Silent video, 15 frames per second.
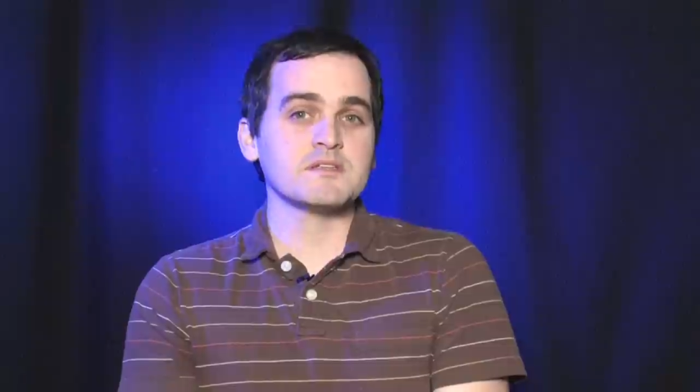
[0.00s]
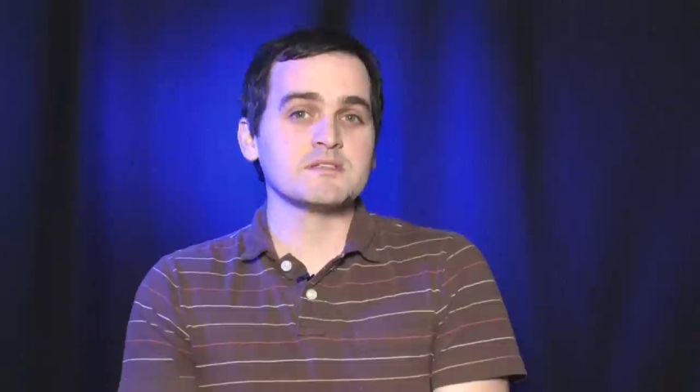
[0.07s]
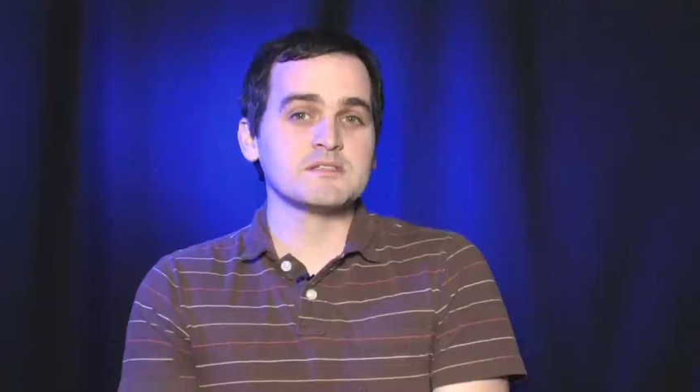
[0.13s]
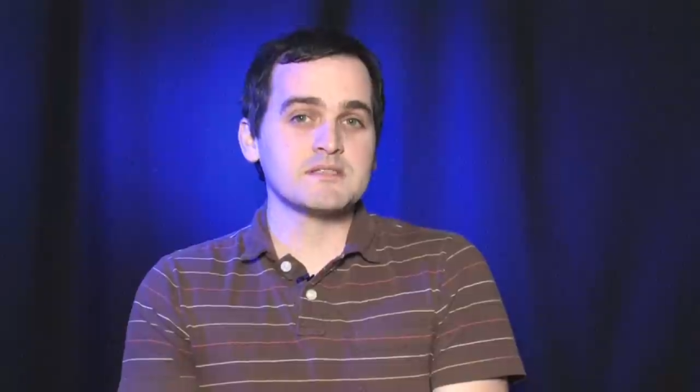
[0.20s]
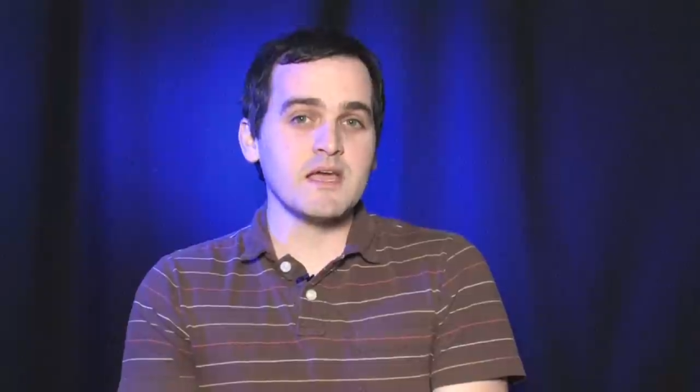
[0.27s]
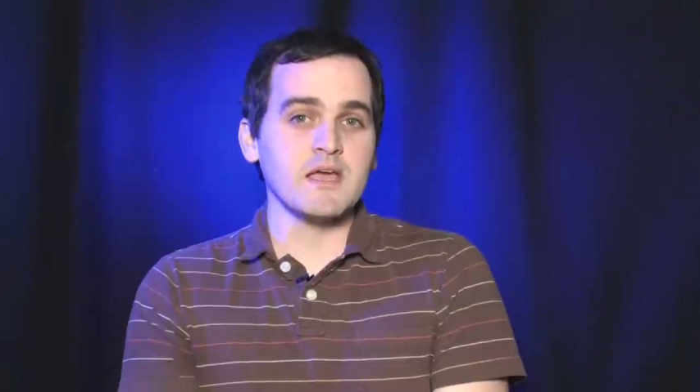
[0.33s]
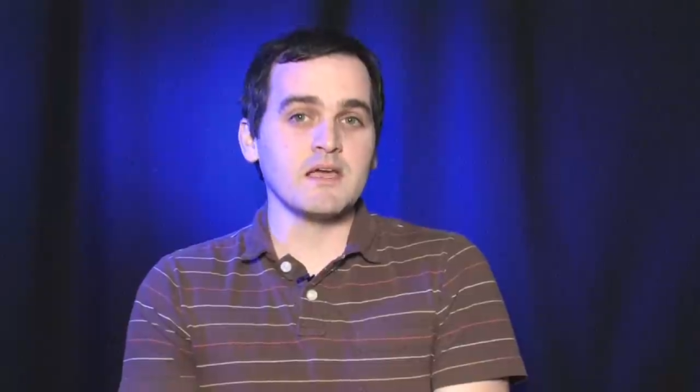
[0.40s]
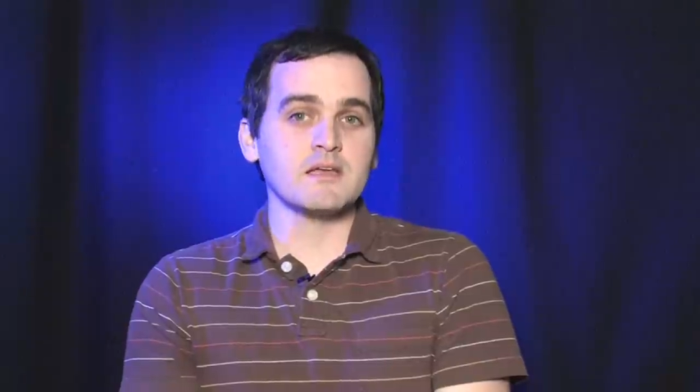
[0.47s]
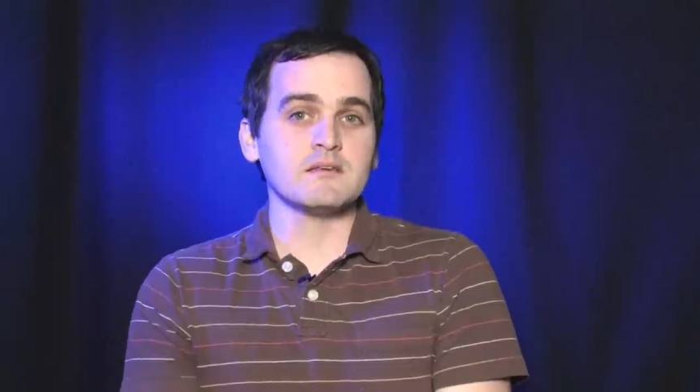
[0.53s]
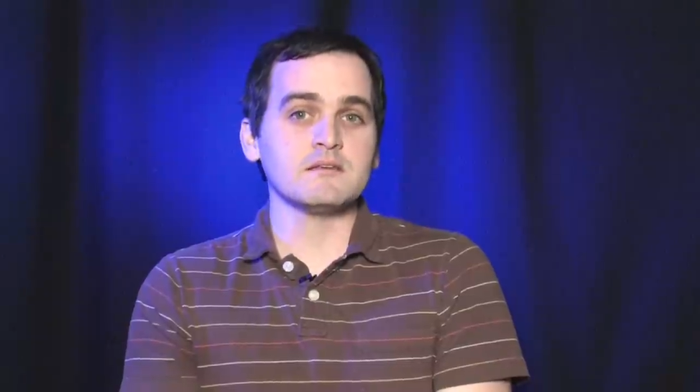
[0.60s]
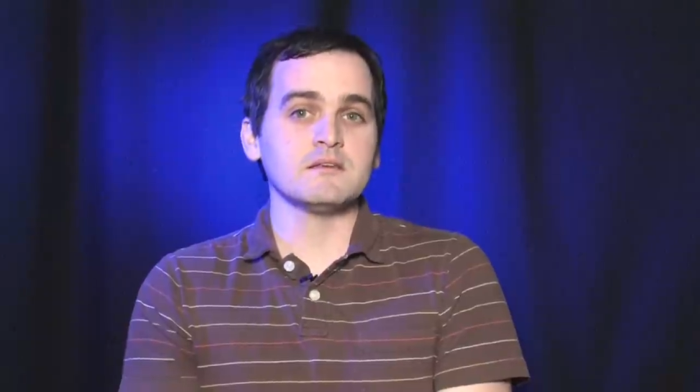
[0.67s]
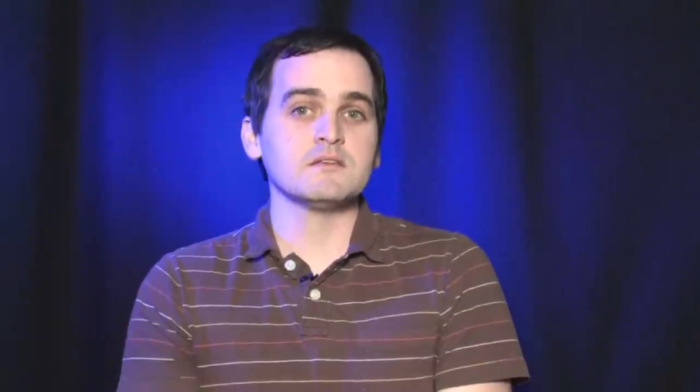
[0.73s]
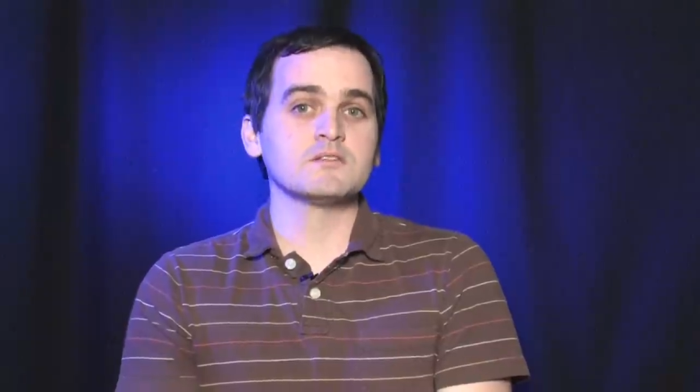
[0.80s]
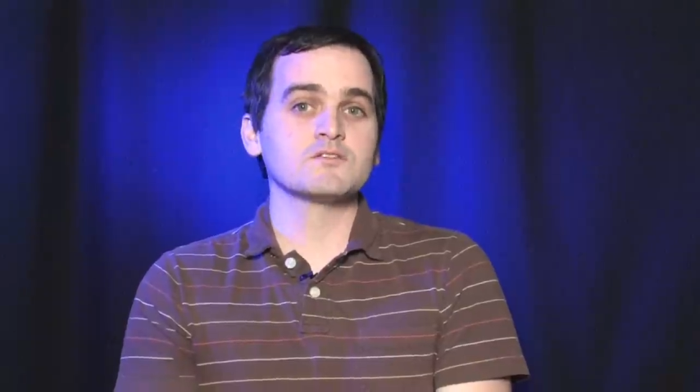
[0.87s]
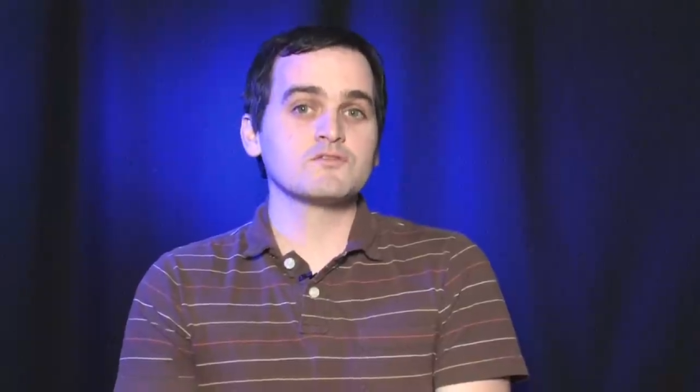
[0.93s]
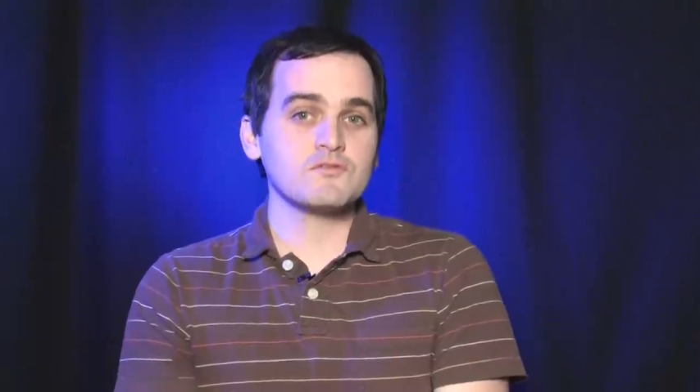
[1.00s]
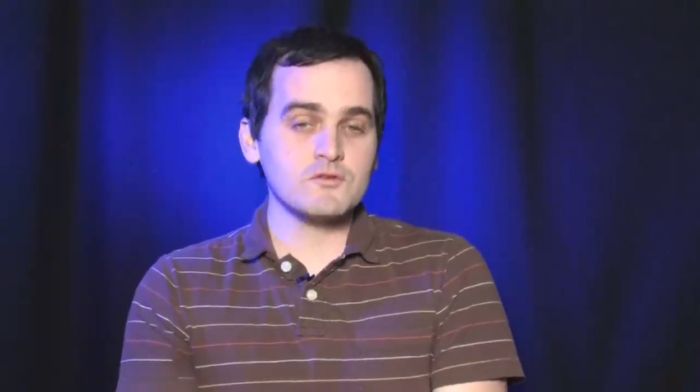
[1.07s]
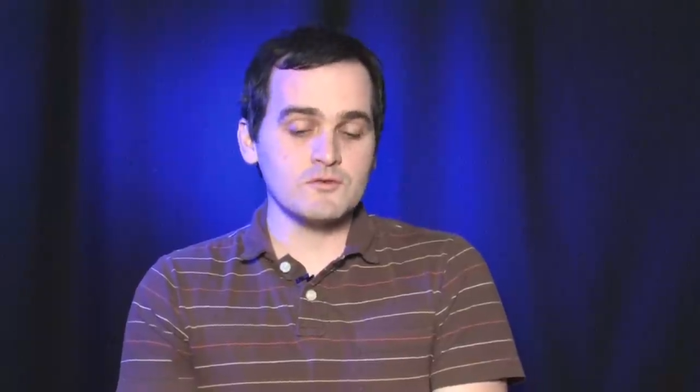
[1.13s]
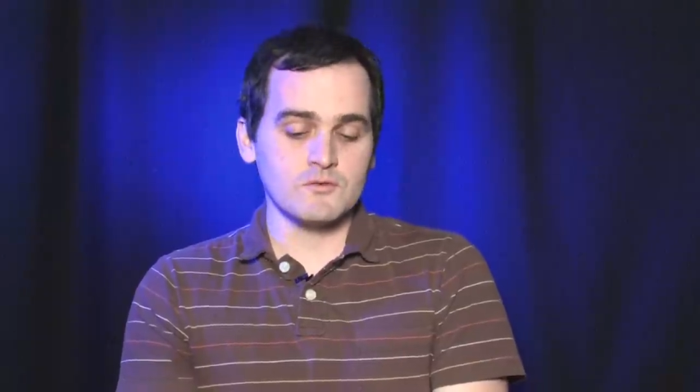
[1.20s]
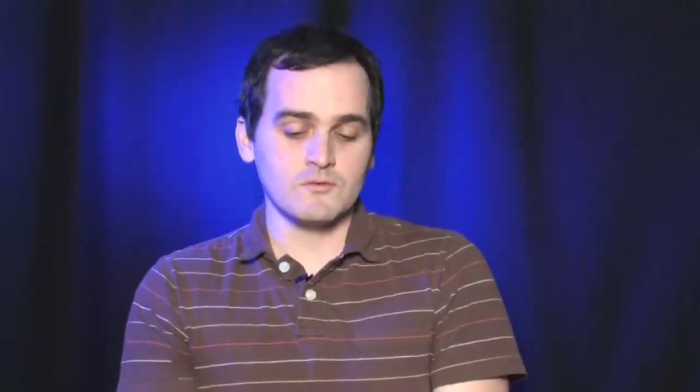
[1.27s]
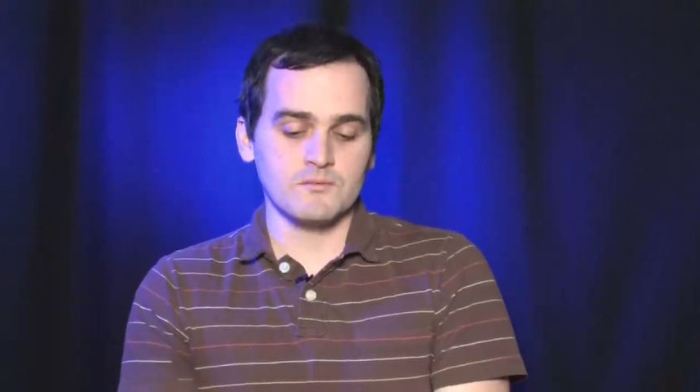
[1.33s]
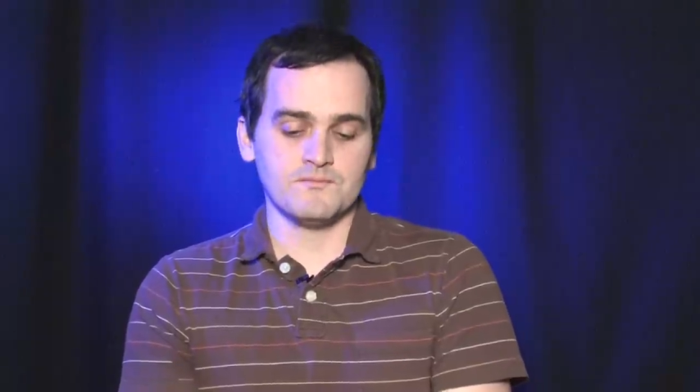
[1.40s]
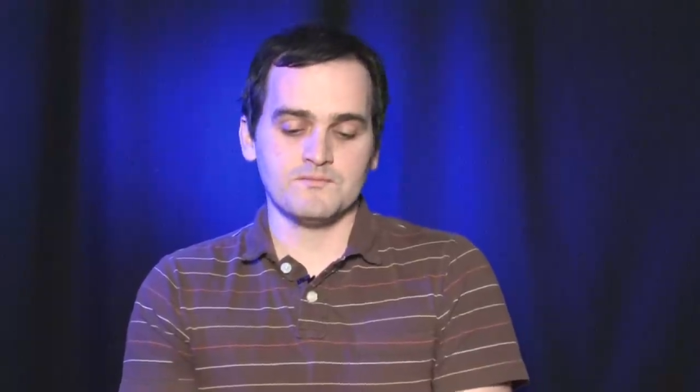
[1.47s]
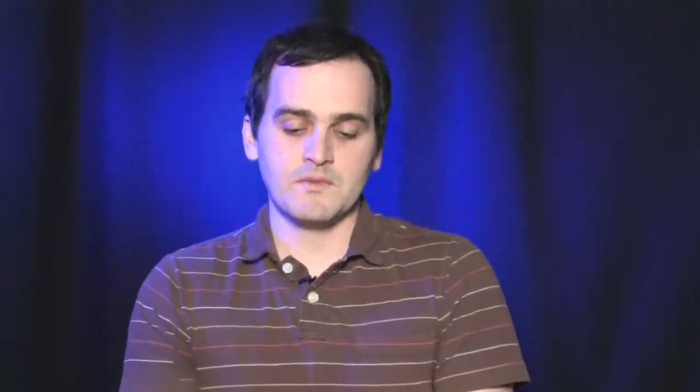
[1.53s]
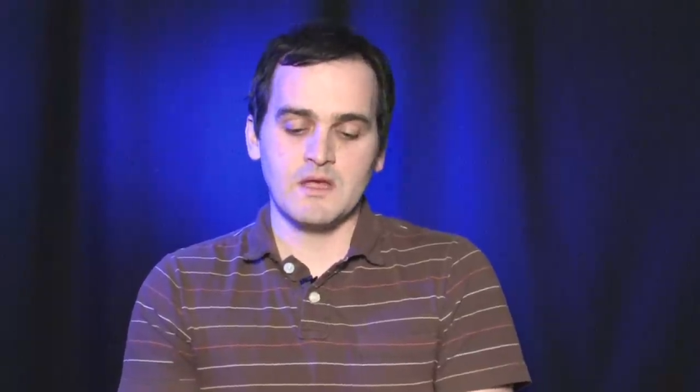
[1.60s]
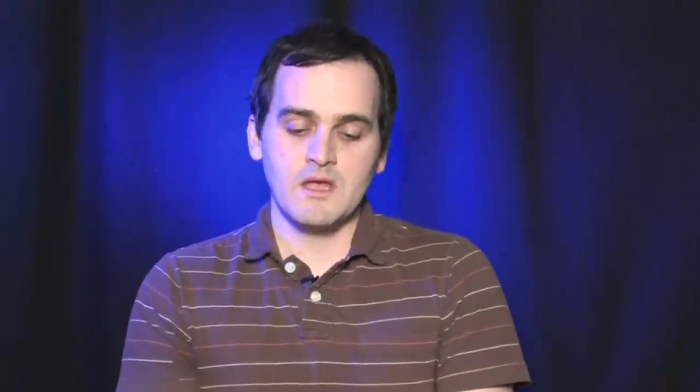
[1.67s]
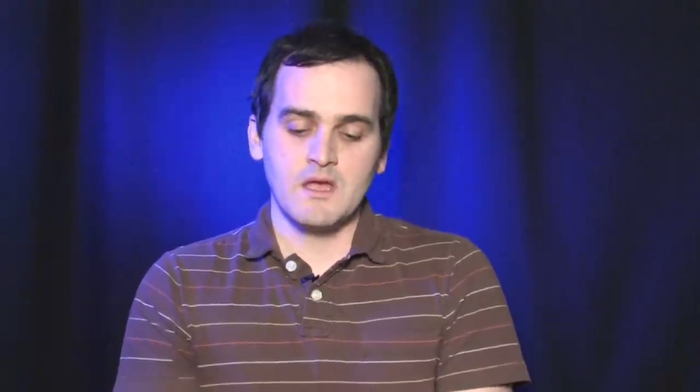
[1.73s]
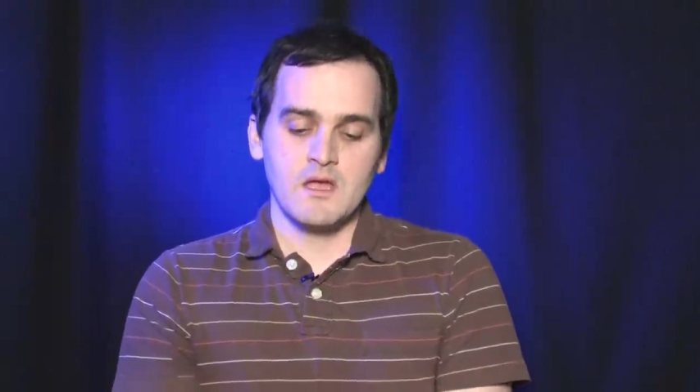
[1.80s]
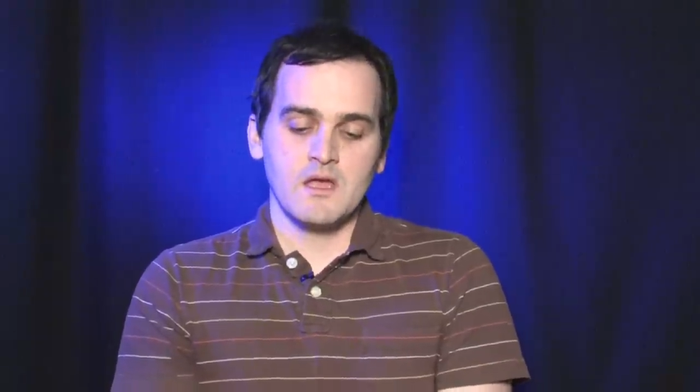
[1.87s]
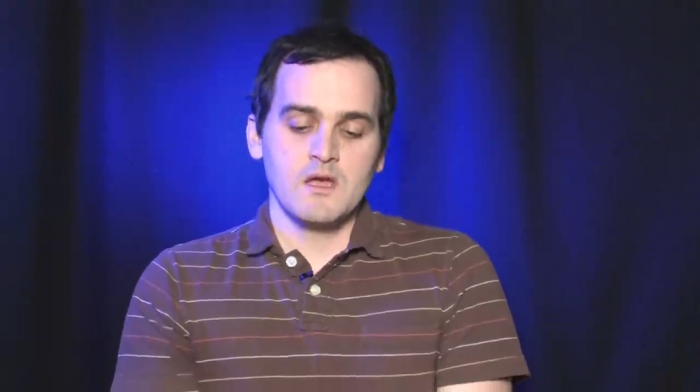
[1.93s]
is saying is true.
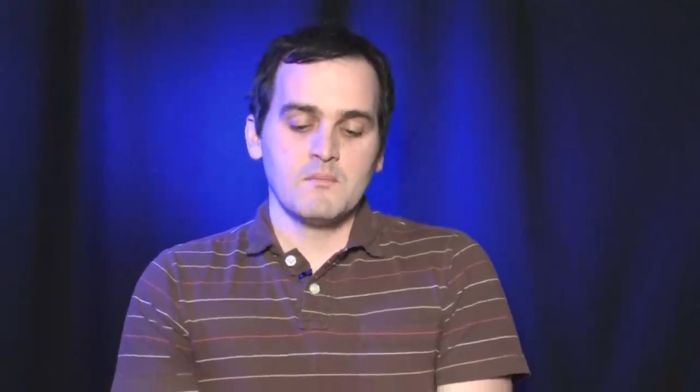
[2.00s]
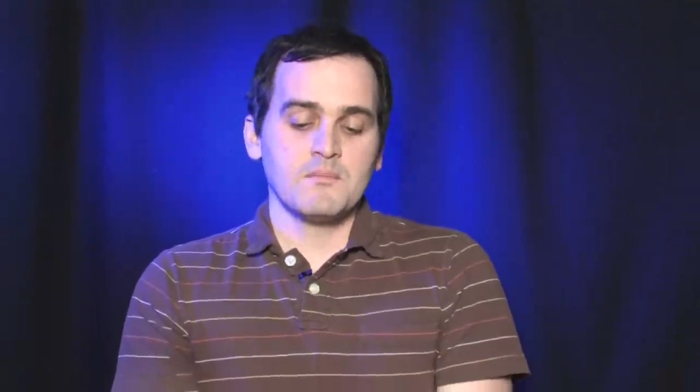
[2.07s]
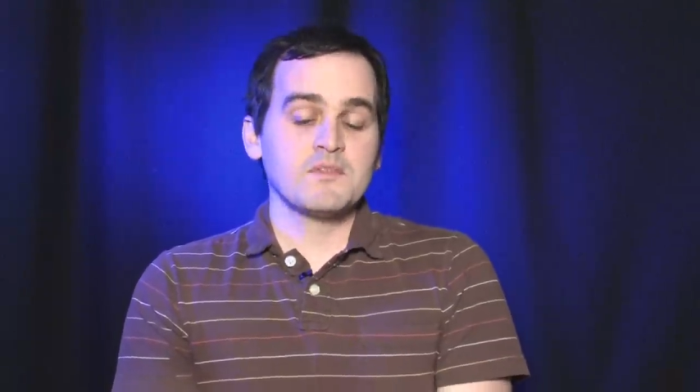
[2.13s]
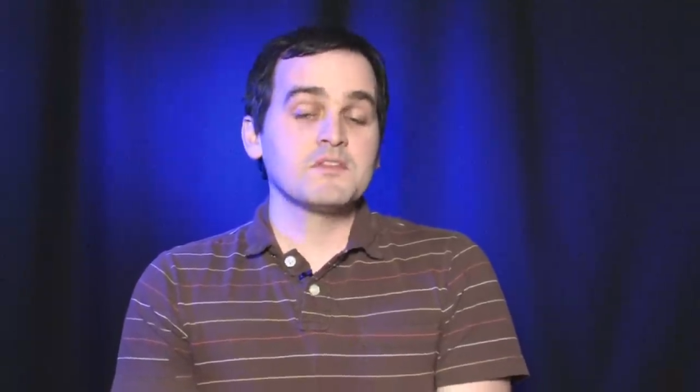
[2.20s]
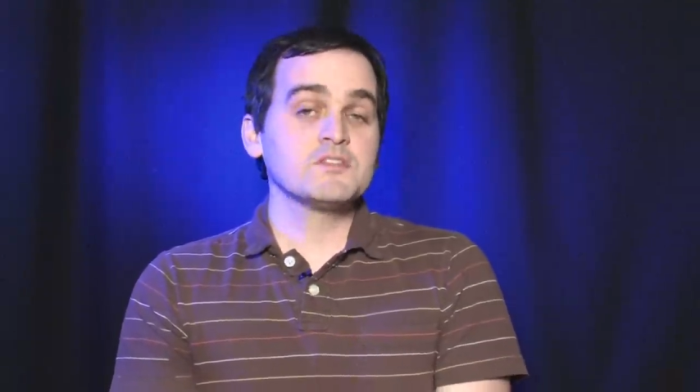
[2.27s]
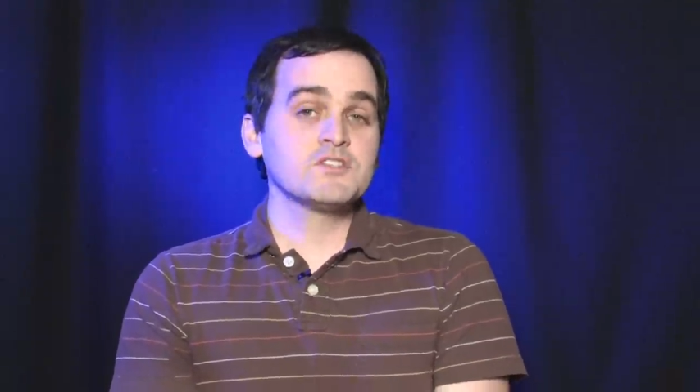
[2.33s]
But the